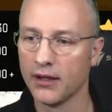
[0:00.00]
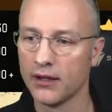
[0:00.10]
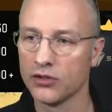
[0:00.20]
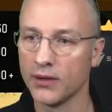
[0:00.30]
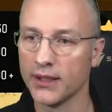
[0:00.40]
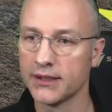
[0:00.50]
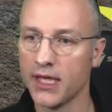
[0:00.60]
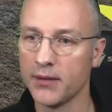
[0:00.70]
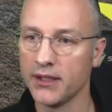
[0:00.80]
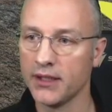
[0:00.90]
We'll
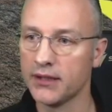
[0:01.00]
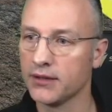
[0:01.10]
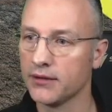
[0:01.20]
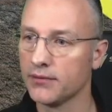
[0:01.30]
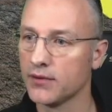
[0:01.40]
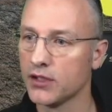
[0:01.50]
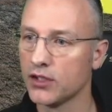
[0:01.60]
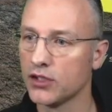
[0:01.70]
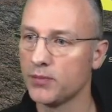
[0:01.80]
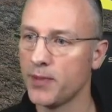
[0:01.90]
accept it.
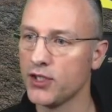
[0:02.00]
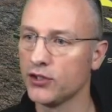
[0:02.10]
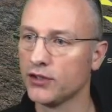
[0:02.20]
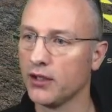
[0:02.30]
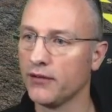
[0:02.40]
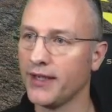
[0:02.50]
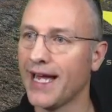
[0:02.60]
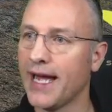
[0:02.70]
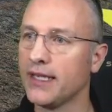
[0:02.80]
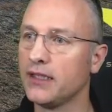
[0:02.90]
Special delivery
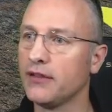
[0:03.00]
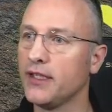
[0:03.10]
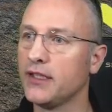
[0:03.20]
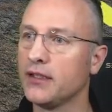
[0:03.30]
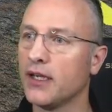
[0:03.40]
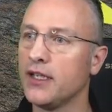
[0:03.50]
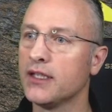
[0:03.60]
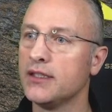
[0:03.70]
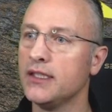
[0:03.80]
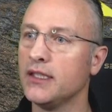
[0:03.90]
activated, and you
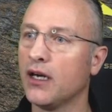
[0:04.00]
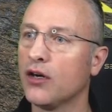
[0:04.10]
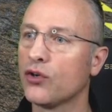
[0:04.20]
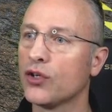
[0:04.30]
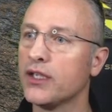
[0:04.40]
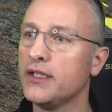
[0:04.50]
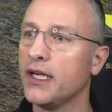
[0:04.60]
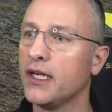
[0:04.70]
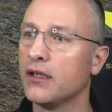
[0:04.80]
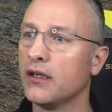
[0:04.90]
can see cargo
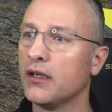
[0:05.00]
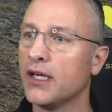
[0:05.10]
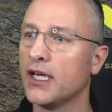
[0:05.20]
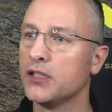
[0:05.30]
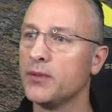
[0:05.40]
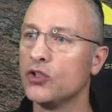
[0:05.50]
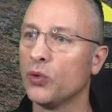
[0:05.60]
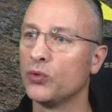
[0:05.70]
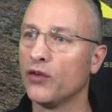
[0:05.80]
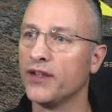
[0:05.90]
container has been
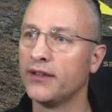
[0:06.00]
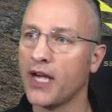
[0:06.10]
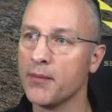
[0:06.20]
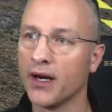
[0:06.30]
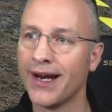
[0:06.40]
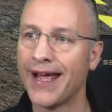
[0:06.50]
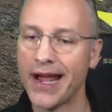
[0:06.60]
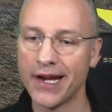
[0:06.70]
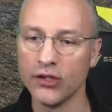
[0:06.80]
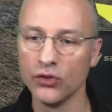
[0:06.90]
dropped off in the timer.
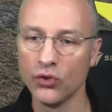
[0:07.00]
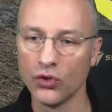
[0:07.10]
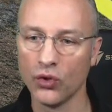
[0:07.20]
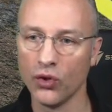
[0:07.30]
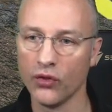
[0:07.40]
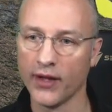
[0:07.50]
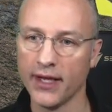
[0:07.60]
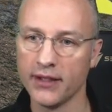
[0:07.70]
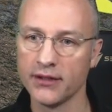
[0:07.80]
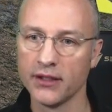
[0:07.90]
Ignore all that.